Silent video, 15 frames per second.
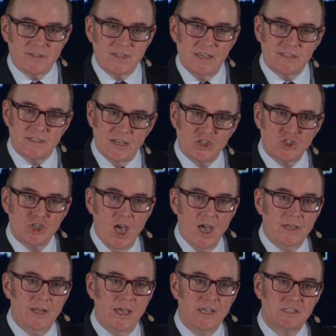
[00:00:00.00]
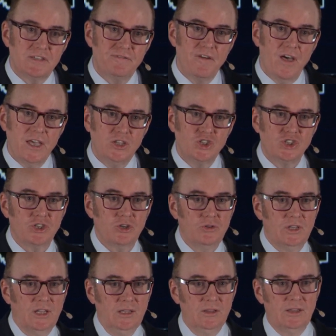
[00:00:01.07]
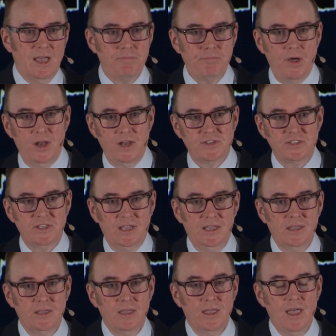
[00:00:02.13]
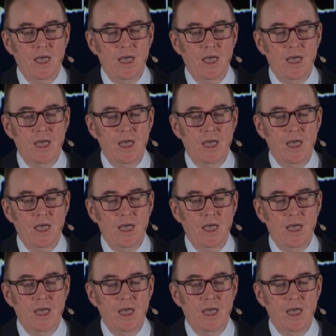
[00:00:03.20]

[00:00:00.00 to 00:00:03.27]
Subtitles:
about it is that China is fine-tuning their policy,